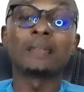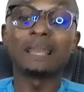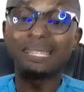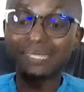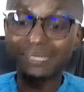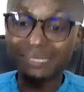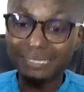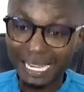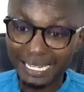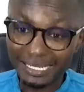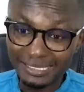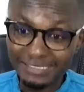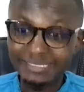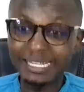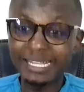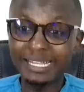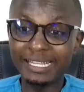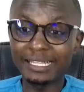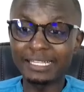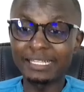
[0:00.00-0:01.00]
Is that
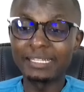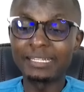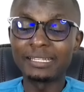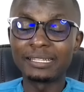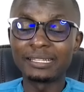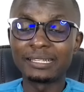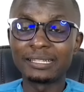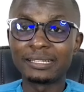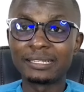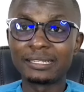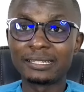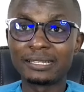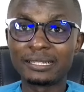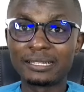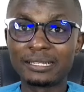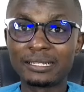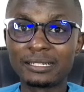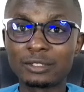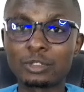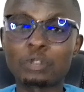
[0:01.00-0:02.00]
day
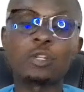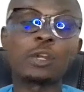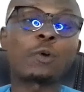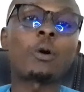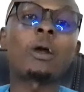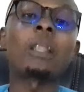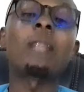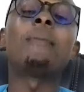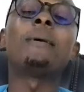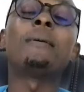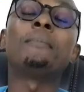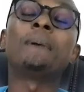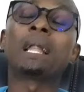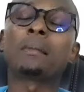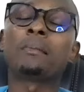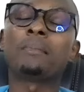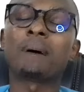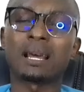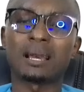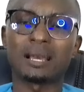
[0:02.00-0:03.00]
tutakuwa na
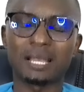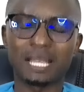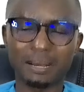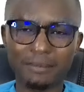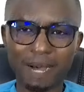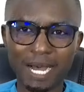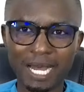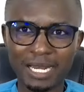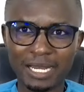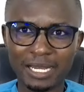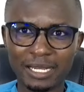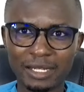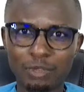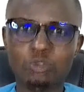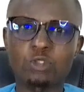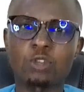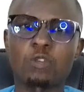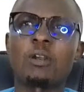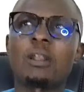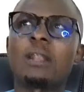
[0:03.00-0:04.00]
mabarabara ya maana?
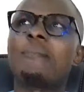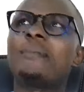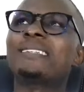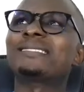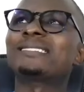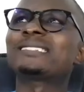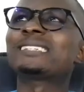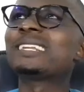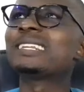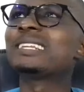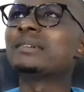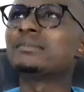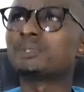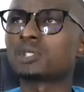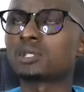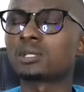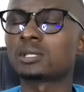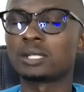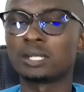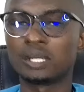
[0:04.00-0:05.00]
Tutakuwa na
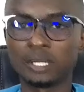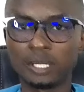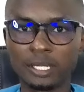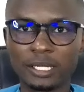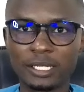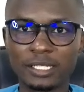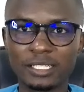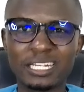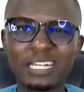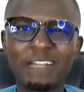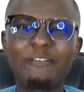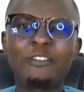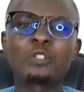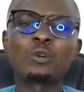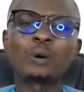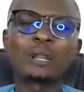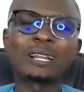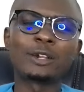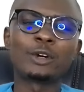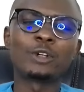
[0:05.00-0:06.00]
stadiums. Zile
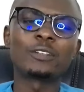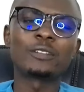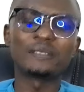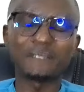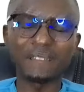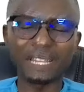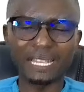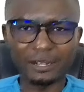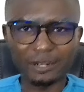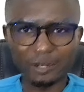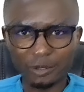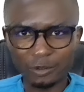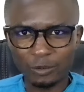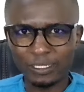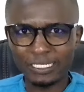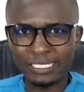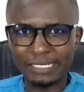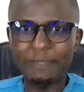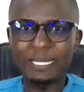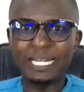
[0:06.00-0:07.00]
vitu wali launch fake
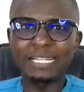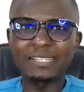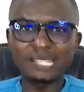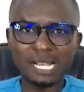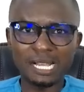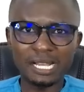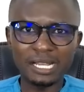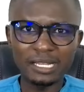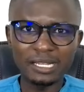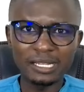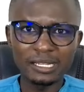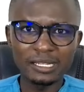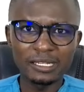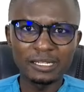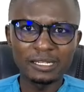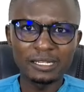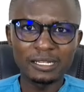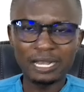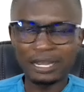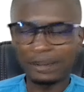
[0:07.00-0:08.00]
watamaliza.
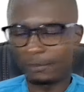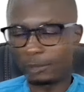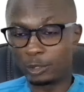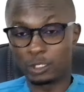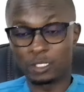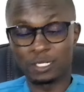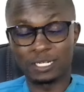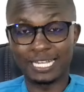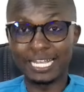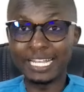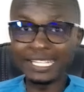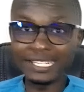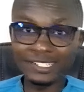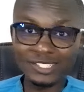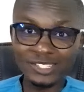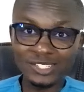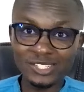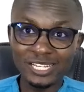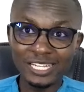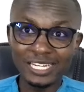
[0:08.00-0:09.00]
Come on,
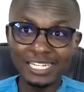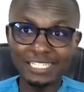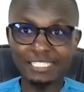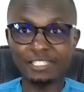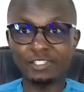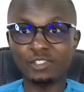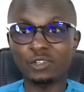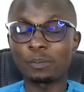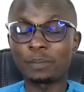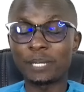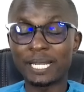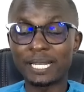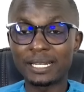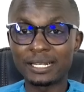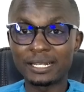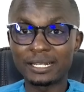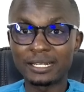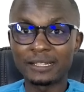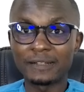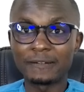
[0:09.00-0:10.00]
Kenyans, let us open
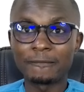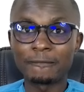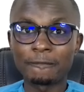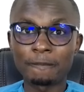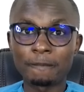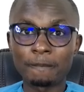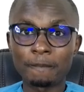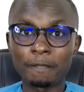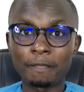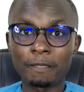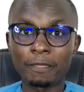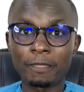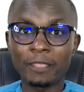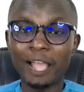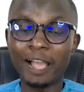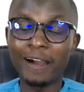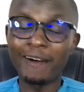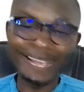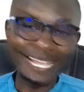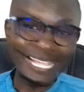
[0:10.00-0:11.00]

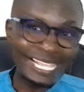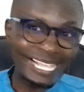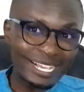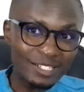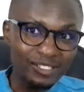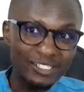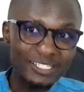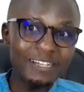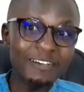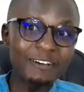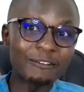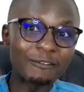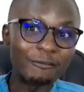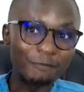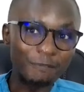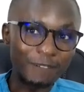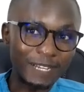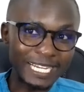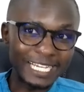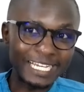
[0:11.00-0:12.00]
our ears
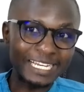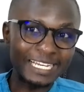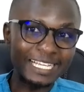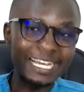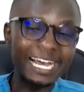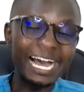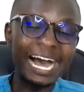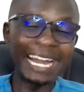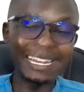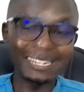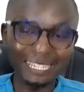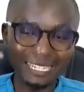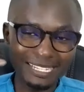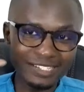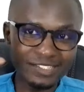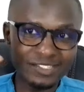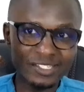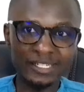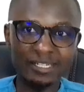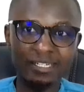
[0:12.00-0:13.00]
very clear and
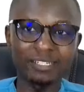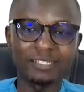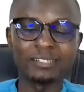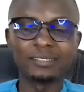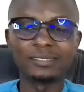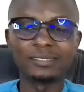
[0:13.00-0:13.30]
listen.